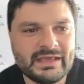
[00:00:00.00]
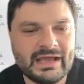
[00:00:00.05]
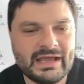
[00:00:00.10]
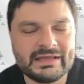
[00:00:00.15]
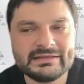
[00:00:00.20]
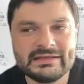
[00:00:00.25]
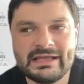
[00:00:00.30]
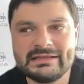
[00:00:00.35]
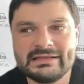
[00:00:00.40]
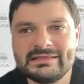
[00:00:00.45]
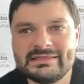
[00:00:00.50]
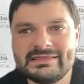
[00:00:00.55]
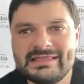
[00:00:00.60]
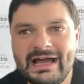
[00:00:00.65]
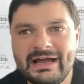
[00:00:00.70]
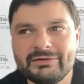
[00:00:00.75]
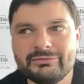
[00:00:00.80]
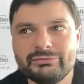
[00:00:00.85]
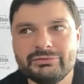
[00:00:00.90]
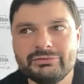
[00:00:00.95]
And, and
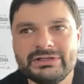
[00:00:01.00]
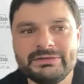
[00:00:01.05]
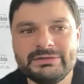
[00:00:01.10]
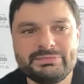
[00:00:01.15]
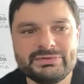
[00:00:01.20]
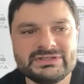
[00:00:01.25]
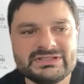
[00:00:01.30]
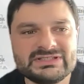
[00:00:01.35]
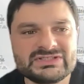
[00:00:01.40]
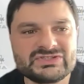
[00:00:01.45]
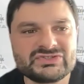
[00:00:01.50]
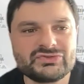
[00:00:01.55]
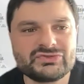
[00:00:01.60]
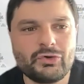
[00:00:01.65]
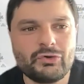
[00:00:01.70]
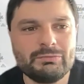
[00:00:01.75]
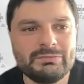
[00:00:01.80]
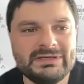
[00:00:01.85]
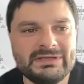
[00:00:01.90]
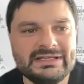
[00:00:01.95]
that really puts
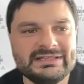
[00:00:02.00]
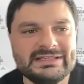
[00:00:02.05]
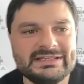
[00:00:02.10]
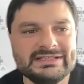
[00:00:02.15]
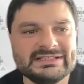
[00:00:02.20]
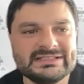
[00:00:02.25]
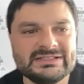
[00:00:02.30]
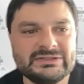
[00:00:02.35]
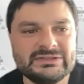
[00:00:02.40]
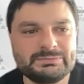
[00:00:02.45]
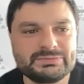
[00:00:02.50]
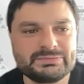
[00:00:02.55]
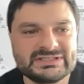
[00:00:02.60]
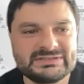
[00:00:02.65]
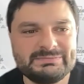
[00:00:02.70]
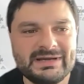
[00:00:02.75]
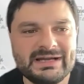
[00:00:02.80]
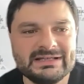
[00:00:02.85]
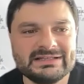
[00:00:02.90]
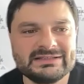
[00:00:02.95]
so many things into
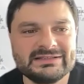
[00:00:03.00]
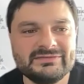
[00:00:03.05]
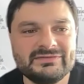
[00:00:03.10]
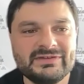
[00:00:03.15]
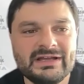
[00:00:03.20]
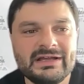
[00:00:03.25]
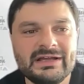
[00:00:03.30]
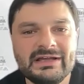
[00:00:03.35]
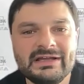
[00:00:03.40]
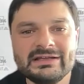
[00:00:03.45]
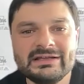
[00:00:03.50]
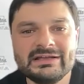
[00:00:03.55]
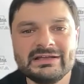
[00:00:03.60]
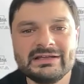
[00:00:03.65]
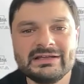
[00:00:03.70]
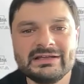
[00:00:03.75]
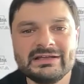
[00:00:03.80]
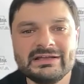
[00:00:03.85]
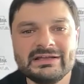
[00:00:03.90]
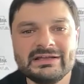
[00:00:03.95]
perspective.
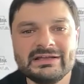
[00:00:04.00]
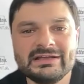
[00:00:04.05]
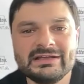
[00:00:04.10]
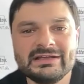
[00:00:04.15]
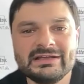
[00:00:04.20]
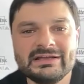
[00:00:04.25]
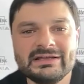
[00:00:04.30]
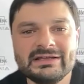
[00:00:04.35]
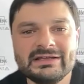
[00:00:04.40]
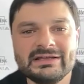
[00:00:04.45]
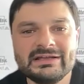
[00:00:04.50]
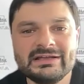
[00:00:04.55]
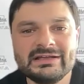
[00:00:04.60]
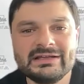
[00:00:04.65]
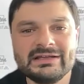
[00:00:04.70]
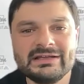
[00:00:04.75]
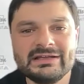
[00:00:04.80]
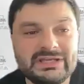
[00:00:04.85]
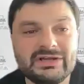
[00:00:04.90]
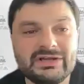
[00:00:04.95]

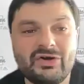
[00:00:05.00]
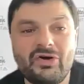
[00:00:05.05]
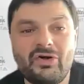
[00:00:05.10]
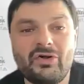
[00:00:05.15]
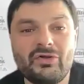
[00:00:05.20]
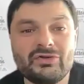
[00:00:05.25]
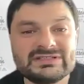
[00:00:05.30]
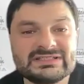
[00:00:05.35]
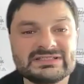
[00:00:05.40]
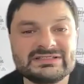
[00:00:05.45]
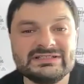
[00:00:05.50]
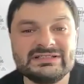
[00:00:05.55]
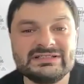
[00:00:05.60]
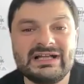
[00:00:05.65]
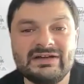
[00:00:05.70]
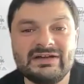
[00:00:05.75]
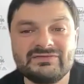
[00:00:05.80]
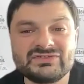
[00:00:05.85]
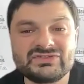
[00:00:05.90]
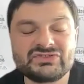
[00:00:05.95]
We all
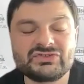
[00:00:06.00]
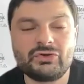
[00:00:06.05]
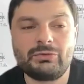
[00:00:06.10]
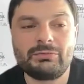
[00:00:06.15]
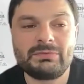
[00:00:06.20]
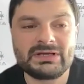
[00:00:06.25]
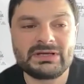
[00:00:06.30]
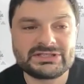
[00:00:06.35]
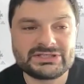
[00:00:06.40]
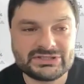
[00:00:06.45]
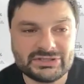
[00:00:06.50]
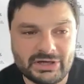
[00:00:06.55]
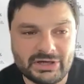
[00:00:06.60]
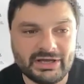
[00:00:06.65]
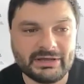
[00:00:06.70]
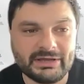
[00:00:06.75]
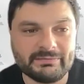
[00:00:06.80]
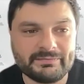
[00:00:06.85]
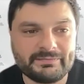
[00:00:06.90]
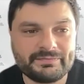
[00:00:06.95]
still have so much
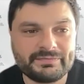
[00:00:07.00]
time.